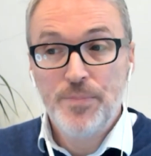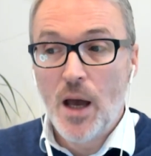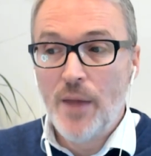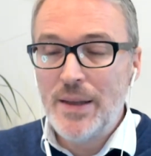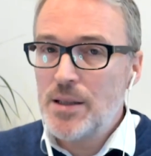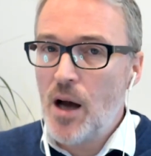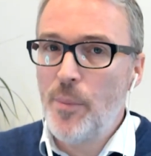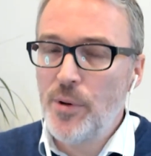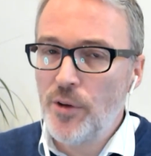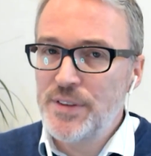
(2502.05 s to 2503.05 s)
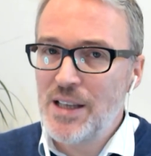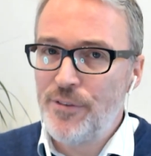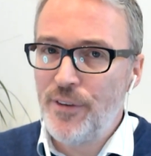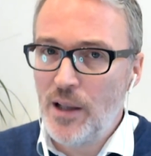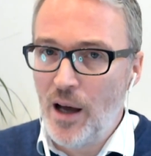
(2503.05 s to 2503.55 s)
And this carbon offset
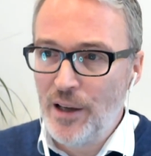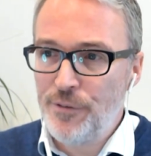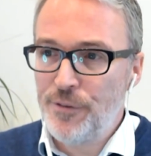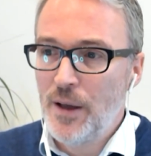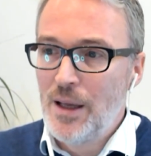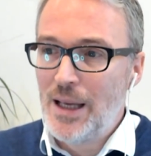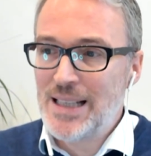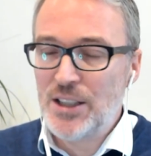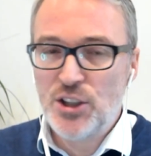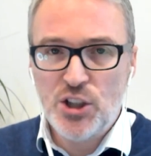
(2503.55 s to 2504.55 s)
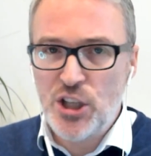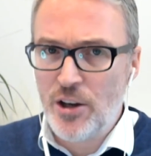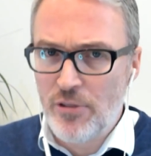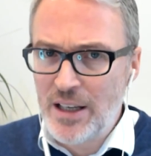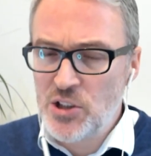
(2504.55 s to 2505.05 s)
for life is actually a
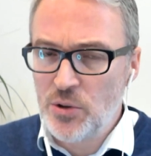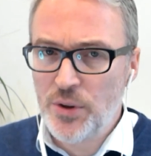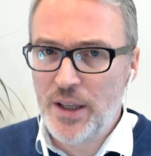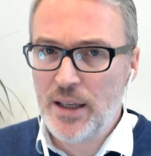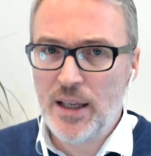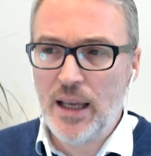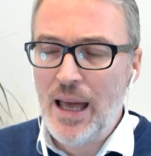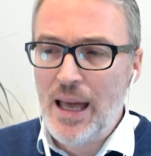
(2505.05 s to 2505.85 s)
generational thing.